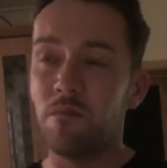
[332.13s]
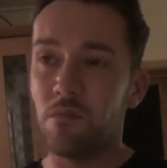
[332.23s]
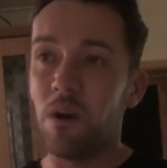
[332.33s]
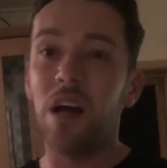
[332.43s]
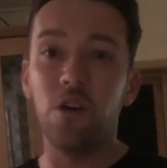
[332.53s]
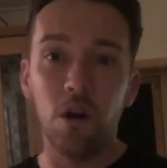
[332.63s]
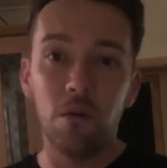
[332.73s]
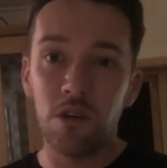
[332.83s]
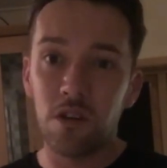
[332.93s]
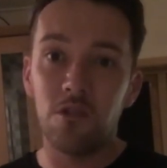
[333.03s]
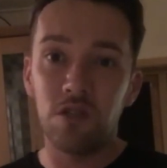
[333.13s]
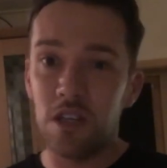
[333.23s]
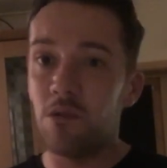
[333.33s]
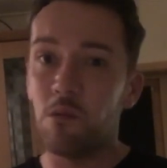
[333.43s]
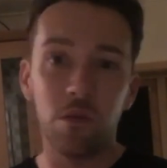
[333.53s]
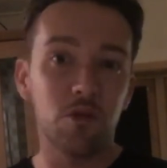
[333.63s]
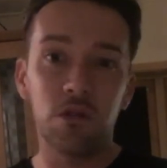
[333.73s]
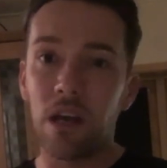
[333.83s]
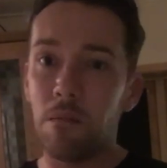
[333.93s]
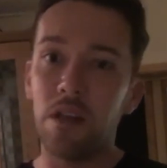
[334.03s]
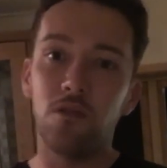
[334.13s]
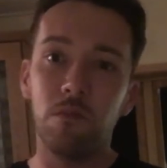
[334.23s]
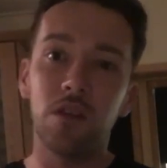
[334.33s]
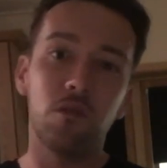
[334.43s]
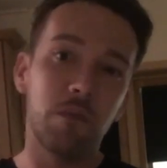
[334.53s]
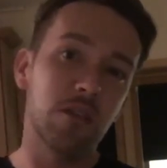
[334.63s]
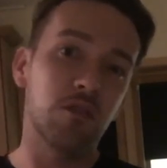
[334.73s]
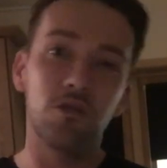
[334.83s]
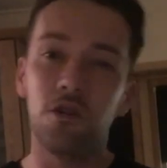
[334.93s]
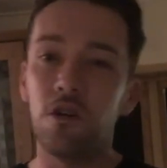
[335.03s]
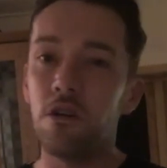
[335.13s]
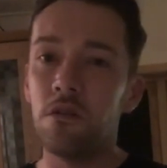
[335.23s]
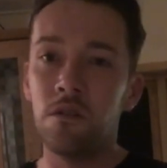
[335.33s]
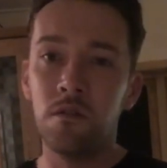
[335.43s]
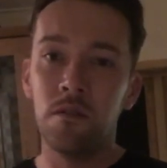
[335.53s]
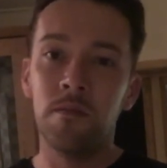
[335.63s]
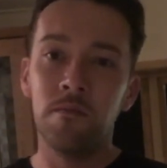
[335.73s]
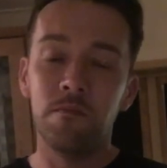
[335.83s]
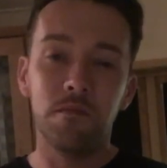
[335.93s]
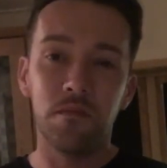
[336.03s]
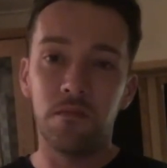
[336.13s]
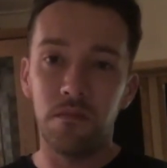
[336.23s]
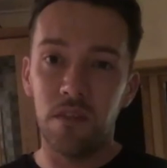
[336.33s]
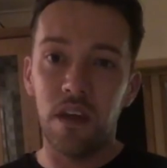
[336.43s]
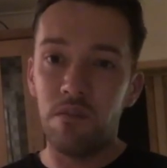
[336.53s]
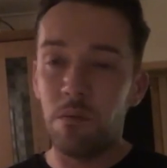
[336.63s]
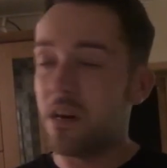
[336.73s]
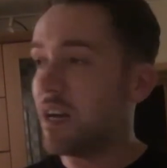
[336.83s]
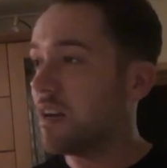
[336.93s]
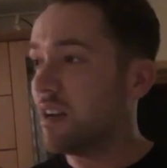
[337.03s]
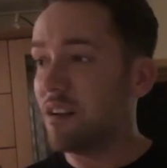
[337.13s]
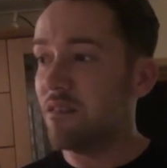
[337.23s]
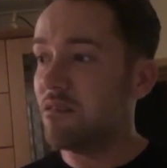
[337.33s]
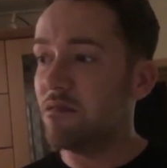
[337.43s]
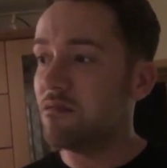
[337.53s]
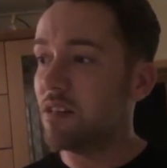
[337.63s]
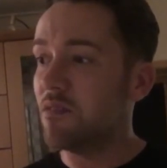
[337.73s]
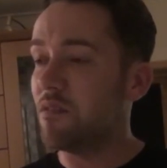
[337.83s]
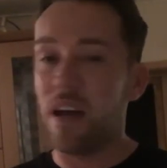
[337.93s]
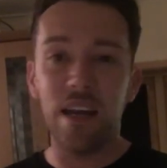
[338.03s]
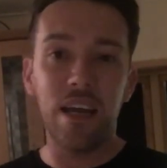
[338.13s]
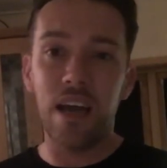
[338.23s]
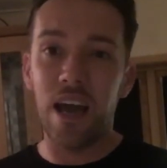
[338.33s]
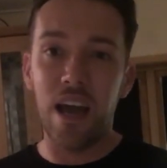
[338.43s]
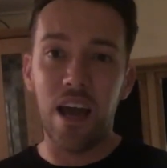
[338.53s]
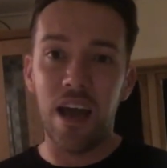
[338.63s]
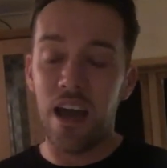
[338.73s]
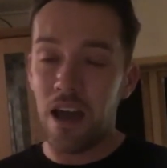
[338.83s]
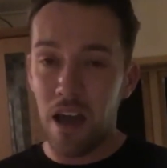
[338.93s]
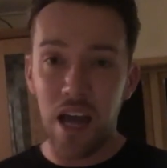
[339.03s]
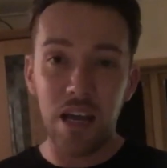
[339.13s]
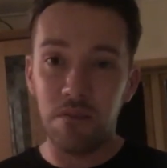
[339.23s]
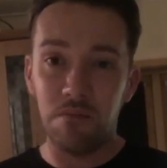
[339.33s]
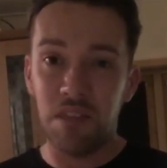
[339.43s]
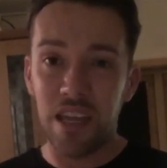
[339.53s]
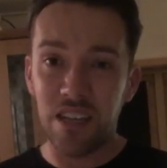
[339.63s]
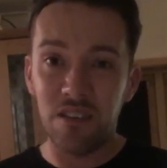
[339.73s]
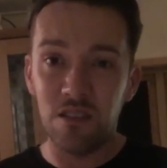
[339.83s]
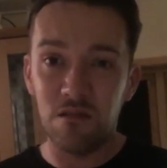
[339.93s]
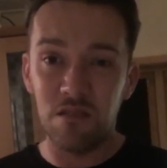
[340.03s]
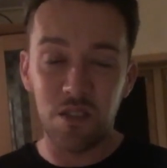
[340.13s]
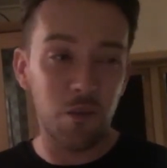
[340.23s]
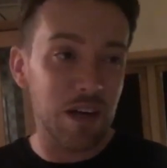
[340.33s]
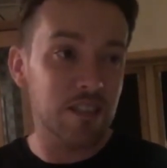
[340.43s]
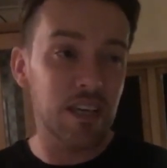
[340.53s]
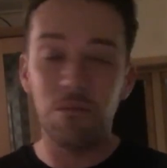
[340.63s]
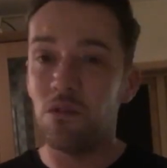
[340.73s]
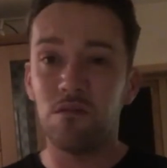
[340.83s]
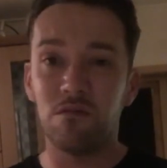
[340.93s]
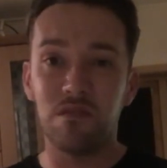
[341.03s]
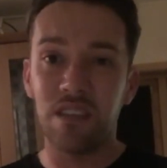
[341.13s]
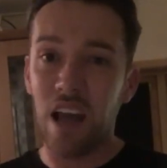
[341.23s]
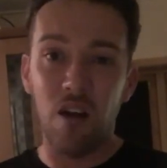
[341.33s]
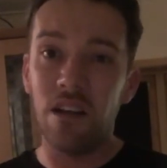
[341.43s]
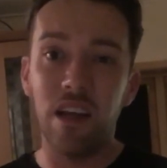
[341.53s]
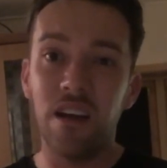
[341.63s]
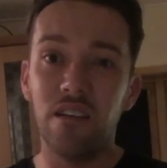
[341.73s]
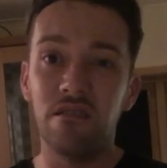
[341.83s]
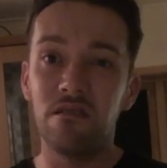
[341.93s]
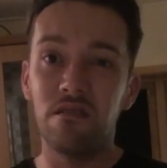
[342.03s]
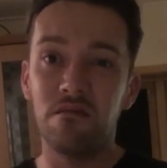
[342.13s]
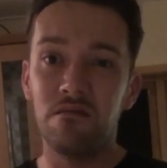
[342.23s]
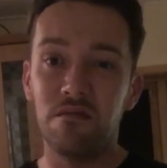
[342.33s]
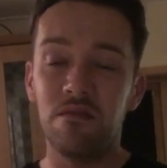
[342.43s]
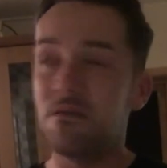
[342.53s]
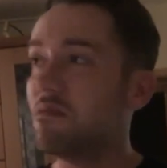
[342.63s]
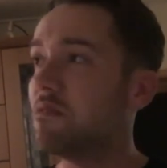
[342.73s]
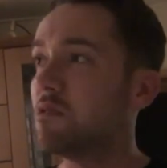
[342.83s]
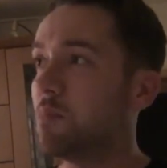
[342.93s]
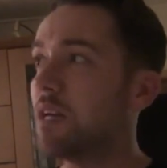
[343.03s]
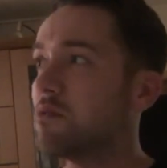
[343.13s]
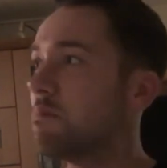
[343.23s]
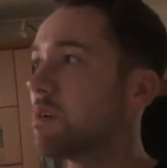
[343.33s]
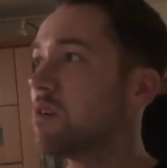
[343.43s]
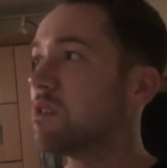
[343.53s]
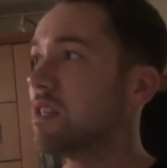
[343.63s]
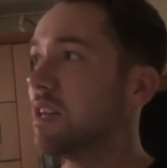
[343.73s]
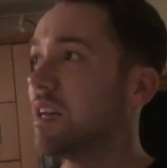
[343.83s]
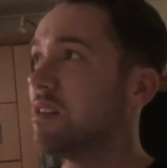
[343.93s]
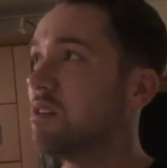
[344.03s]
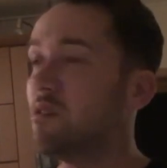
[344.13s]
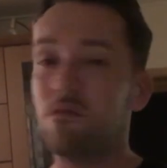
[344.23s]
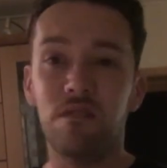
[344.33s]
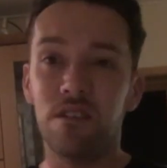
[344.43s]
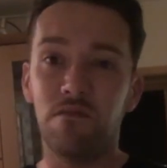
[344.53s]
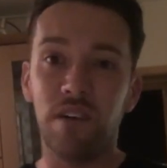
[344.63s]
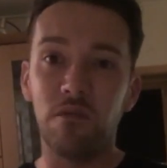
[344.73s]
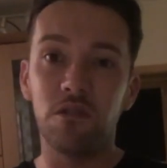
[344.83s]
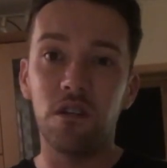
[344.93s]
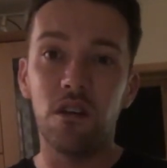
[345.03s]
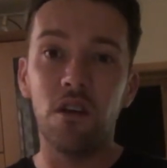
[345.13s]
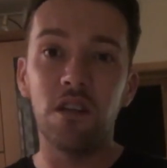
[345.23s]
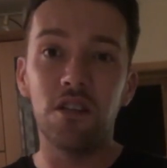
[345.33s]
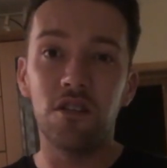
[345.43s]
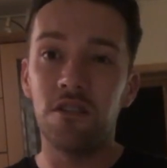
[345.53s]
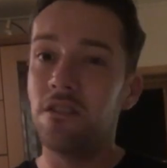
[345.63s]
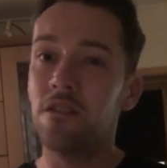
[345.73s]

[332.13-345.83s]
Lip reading: I know we're going to continue and we're just going to get better and better and better. So everybody, if you've anything to ask him, just get on it and speak to him, because he's a fountain of knowledge.